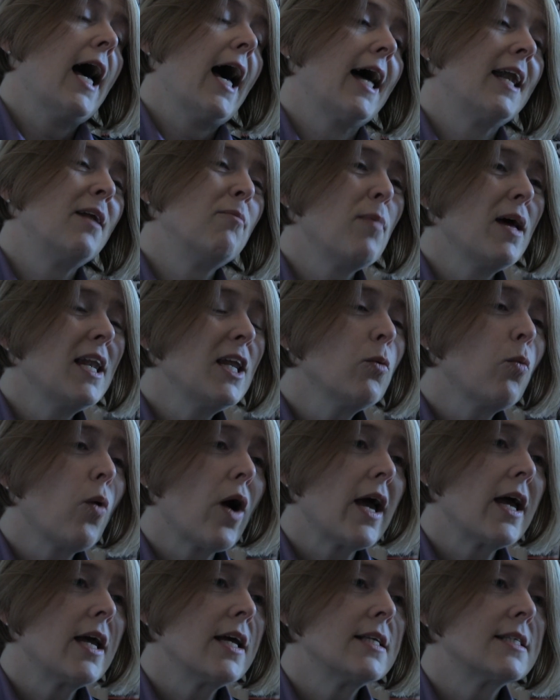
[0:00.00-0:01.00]
And in many
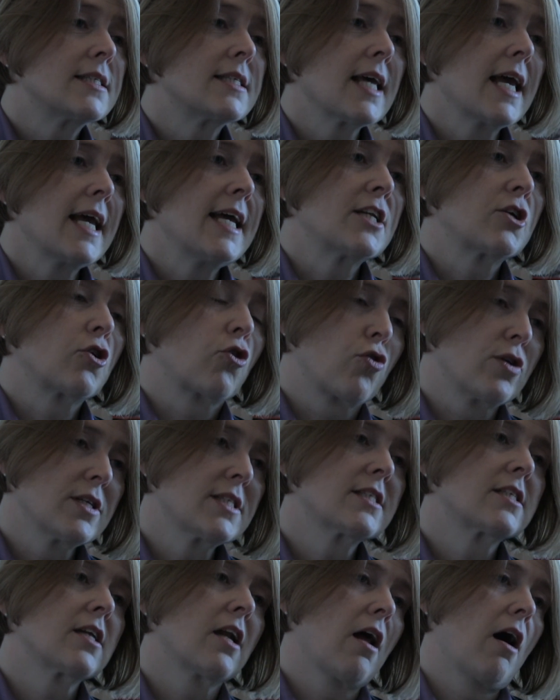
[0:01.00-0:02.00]
ways, it
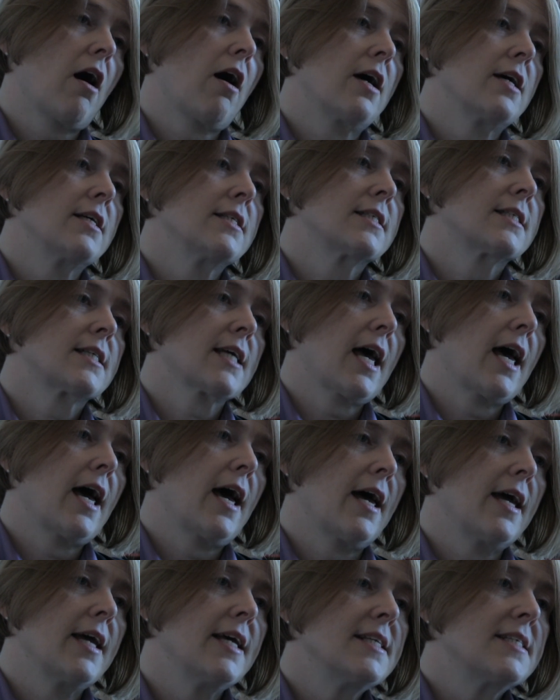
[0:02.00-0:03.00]
crystallised
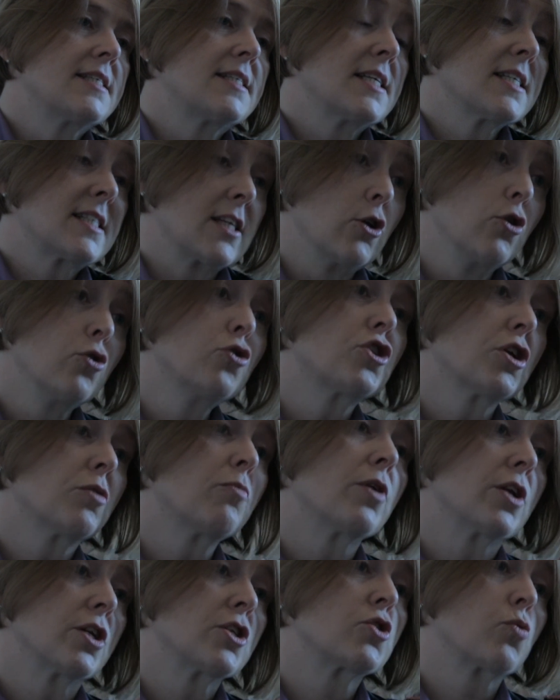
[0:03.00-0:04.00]
his
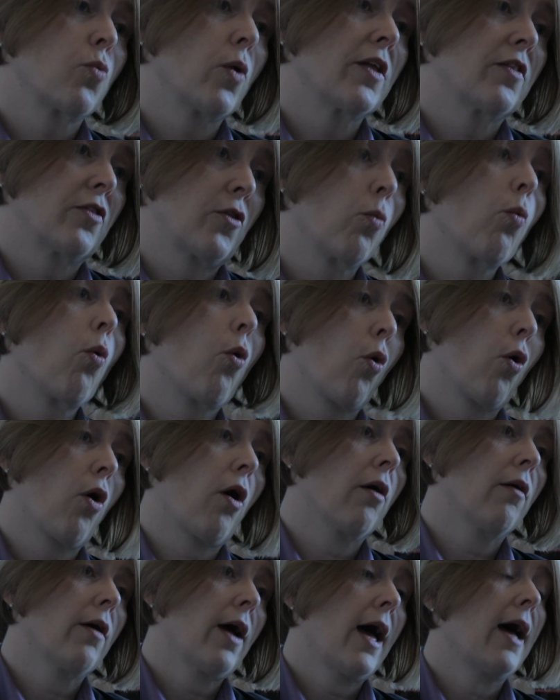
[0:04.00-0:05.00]
disillusionment with the
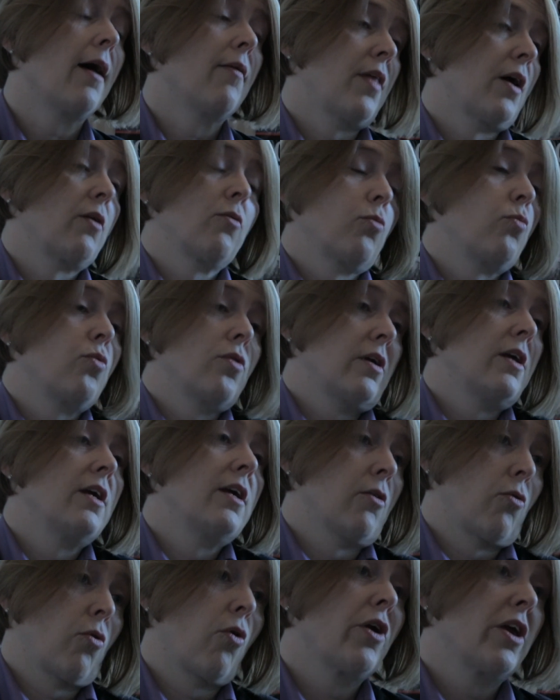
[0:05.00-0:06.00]
war that
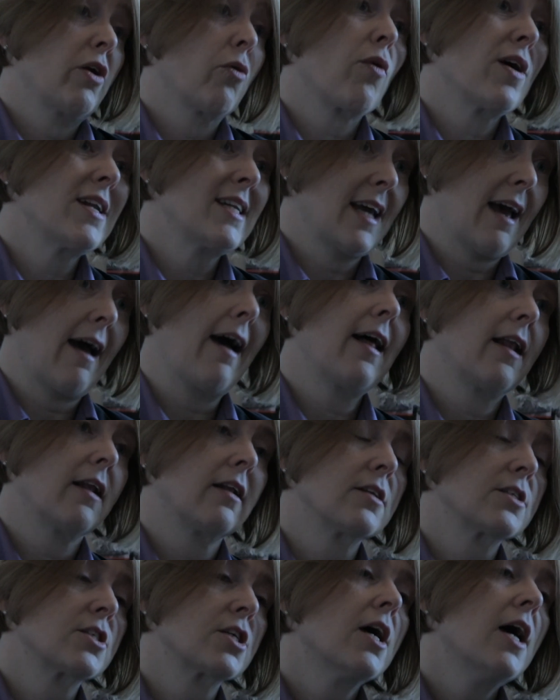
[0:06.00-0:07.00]
he already
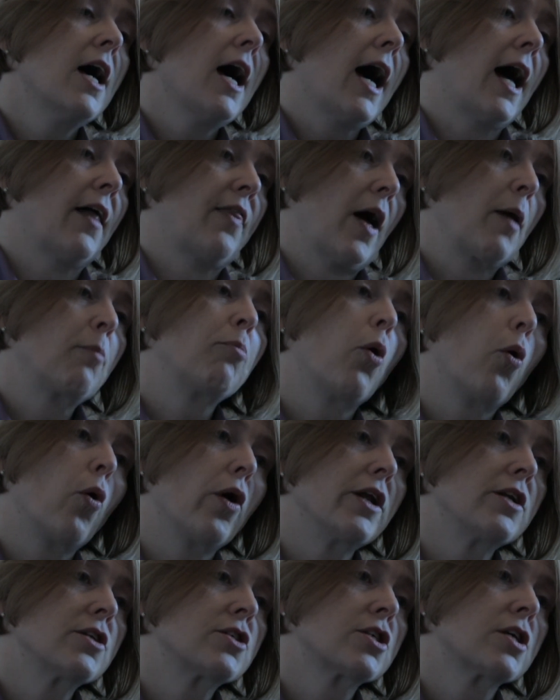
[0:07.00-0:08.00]
held at that
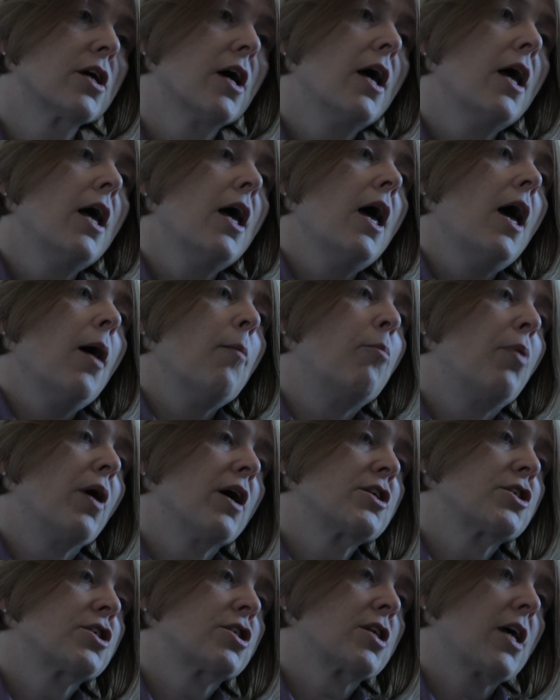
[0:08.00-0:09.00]
point.
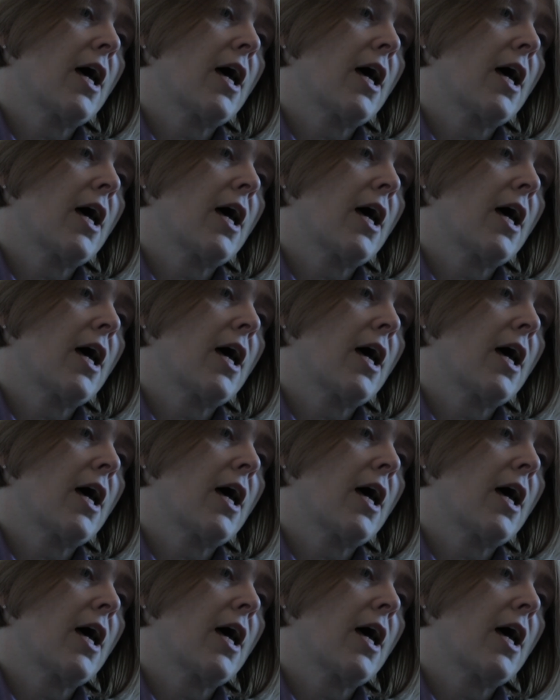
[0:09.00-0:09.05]
But